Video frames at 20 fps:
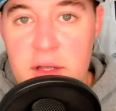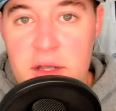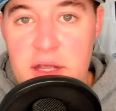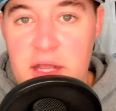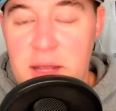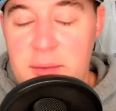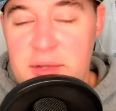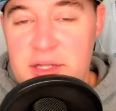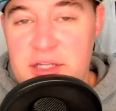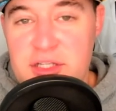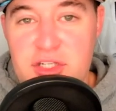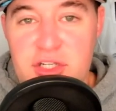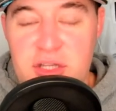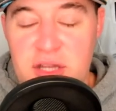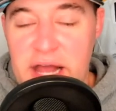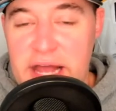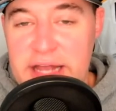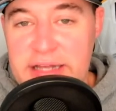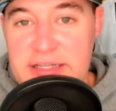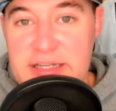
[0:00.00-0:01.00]
image and
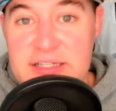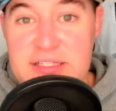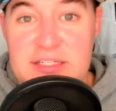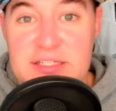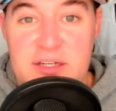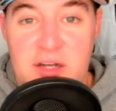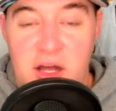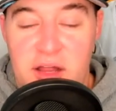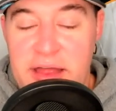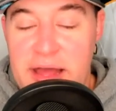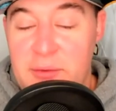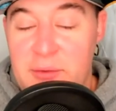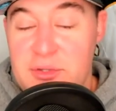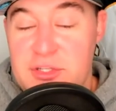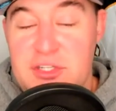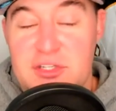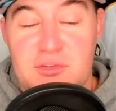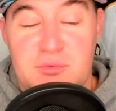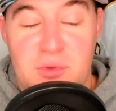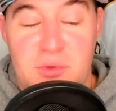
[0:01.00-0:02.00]
likeness and all that, which
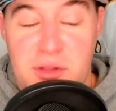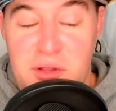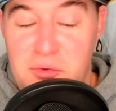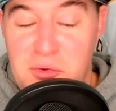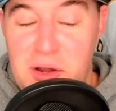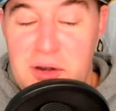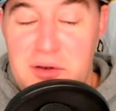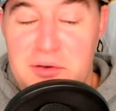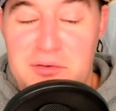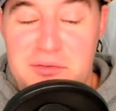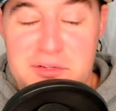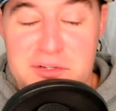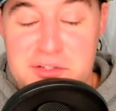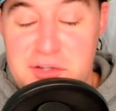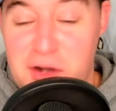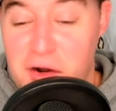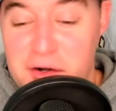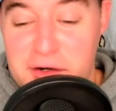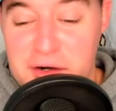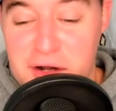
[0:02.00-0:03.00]
is really what
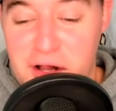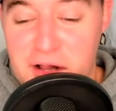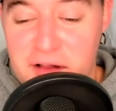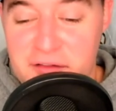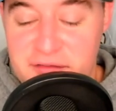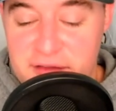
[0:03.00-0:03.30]
started all of